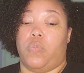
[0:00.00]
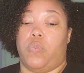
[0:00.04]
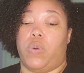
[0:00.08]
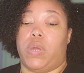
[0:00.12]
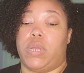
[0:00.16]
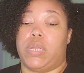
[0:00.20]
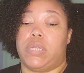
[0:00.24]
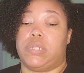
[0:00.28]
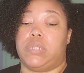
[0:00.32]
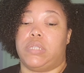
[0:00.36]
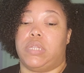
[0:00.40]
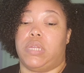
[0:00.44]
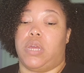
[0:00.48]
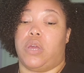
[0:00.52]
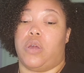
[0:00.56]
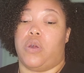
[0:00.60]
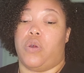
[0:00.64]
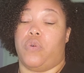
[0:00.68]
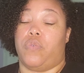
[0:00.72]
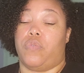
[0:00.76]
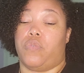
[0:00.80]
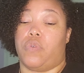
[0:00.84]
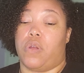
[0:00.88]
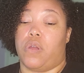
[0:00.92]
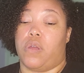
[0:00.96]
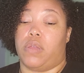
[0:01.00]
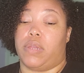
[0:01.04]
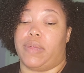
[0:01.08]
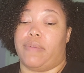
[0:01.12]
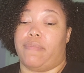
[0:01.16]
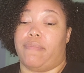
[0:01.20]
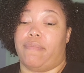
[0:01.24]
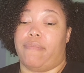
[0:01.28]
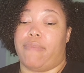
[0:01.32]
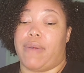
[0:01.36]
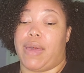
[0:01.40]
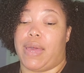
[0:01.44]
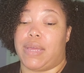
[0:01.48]
what is the overall
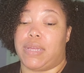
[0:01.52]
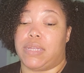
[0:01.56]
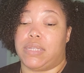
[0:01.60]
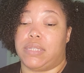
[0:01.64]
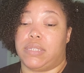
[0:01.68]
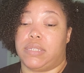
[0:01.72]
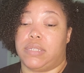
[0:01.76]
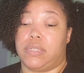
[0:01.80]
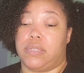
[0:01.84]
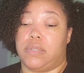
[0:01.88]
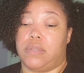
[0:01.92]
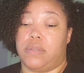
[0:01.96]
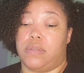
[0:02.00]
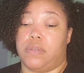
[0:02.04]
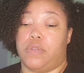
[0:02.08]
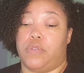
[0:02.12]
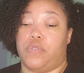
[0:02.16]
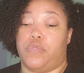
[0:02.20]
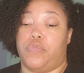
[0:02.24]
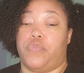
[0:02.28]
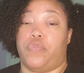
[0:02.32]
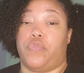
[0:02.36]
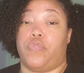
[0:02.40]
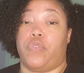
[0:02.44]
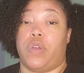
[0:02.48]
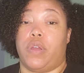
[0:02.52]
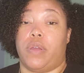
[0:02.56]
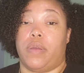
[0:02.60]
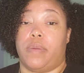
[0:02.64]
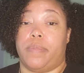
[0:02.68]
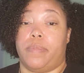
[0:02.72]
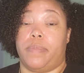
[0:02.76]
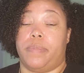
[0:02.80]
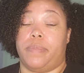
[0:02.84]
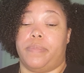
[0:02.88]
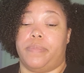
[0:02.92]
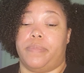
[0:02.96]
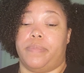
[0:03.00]
advice
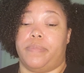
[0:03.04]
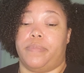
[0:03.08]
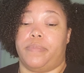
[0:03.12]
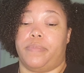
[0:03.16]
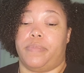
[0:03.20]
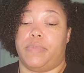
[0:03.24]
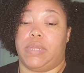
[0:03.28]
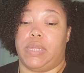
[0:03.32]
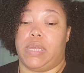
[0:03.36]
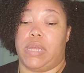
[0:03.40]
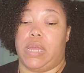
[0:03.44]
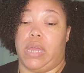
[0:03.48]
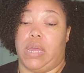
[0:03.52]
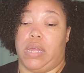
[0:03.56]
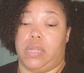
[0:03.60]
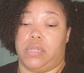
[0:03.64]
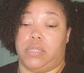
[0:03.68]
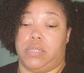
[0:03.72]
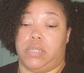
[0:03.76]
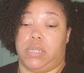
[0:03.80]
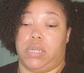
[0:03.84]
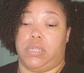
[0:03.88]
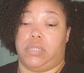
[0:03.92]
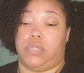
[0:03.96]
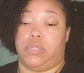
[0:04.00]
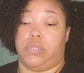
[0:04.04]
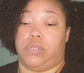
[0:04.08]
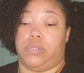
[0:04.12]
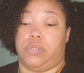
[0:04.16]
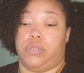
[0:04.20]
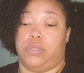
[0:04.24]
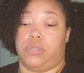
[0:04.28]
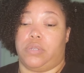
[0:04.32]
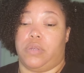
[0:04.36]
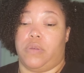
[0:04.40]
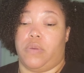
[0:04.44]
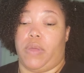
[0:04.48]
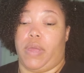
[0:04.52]
from the
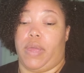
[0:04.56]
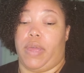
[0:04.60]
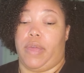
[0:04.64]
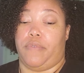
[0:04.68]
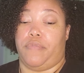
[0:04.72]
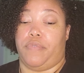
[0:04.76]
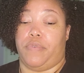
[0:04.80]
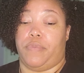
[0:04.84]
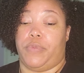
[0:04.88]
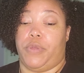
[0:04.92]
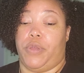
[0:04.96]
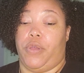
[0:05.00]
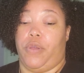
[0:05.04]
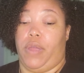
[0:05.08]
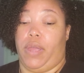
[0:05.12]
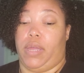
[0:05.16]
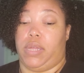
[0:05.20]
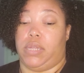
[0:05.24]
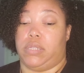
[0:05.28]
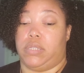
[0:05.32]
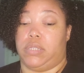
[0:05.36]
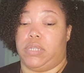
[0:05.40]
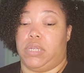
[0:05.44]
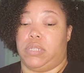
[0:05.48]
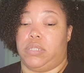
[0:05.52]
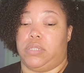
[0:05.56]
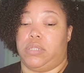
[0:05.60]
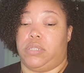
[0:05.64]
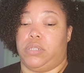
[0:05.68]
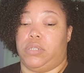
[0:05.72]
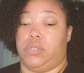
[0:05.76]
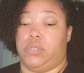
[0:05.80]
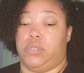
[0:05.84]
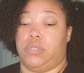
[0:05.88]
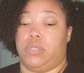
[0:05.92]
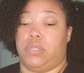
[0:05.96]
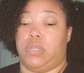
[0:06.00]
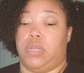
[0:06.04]
ancestors? Okay, from your
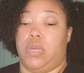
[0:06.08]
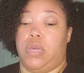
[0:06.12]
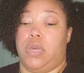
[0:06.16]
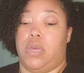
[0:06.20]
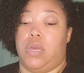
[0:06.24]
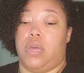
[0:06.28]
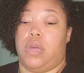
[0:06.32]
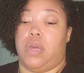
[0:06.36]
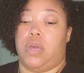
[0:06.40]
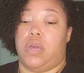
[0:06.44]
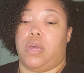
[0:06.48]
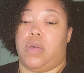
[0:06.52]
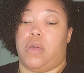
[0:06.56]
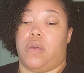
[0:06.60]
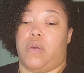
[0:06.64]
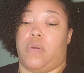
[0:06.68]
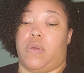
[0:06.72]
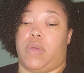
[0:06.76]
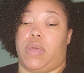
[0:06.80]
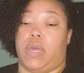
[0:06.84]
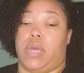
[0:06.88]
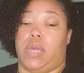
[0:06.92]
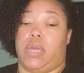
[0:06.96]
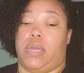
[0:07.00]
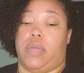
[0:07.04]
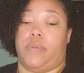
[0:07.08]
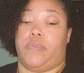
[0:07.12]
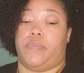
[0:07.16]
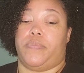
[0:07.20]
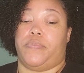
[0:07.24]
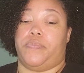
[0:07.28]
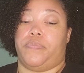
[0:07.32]
ancestors. Okay.